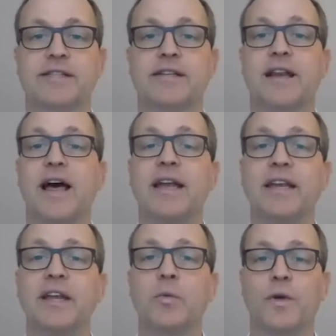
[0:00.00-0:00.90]

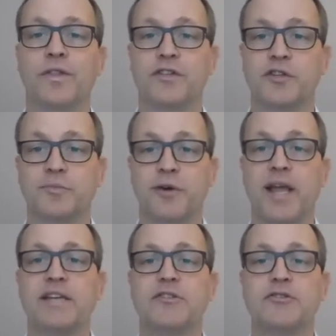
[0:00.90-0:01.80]
lining with
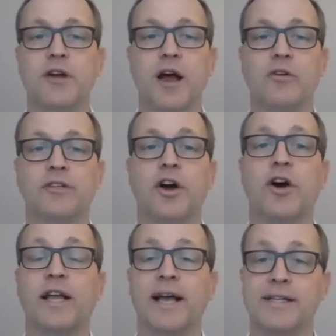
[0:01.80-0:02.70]
sprayed, troweled or
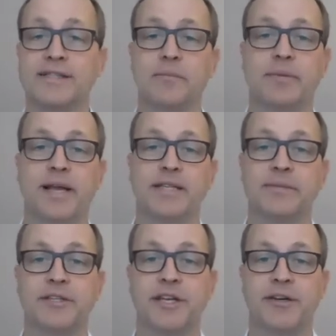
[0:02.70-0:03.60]
cast-in-place
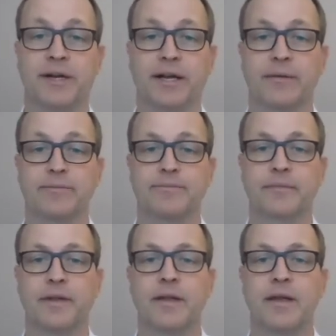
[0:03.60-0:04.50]
material.
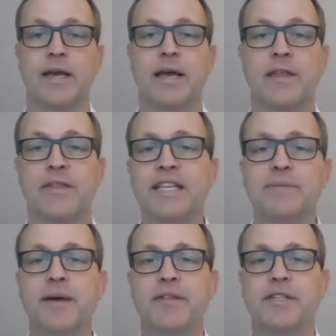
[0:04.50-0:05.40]
These
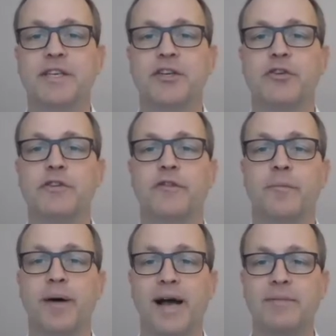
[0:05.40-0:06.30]
methods are used for
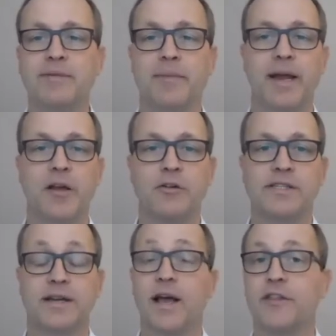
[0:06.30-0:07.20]
pipes, manholes
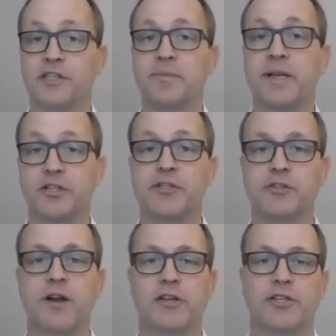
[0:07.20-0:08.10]
and other special
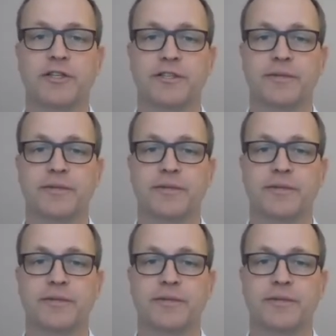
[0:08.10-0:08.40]
structures.